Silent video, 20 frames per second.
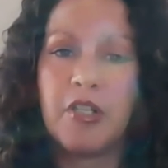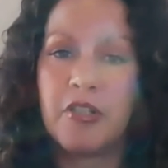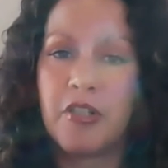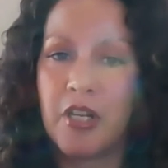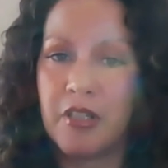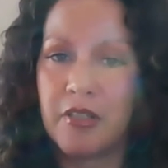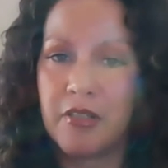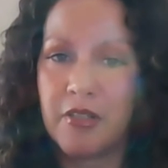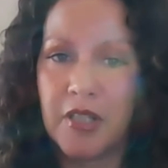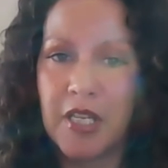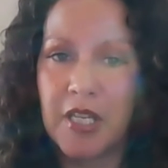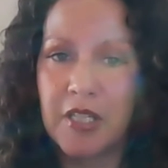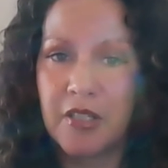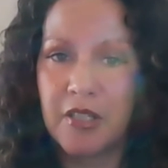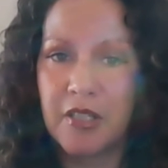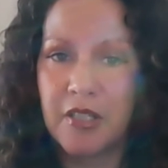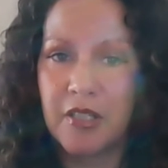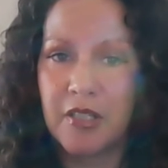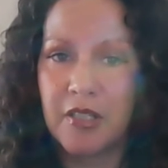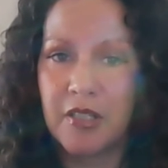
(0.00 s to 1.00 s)
change
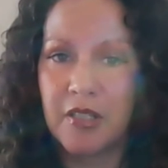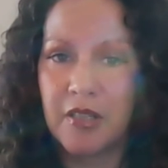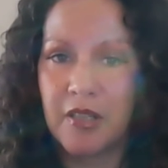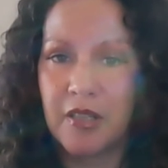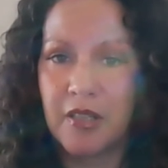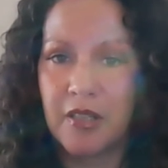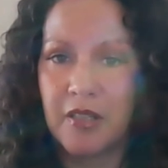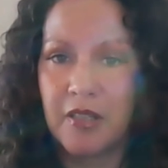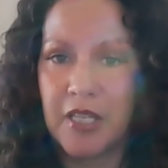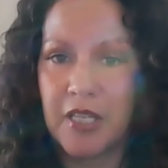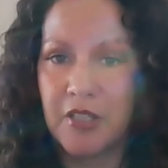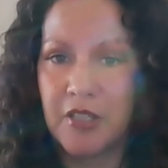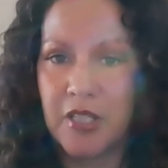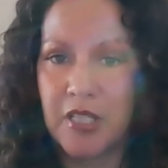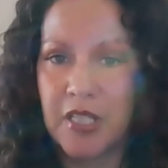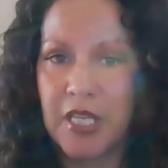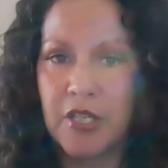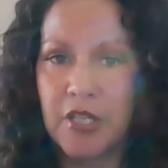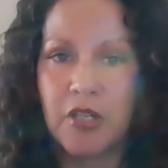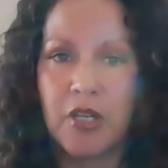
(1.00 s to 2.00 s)

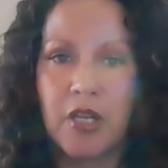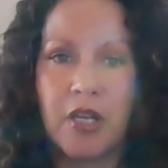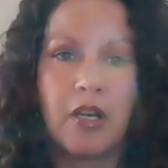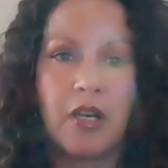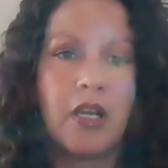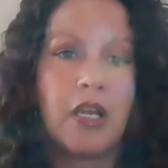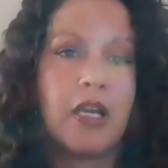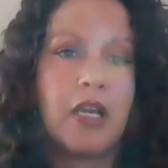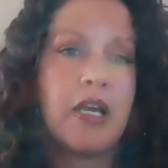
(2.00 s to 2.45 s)
legislation?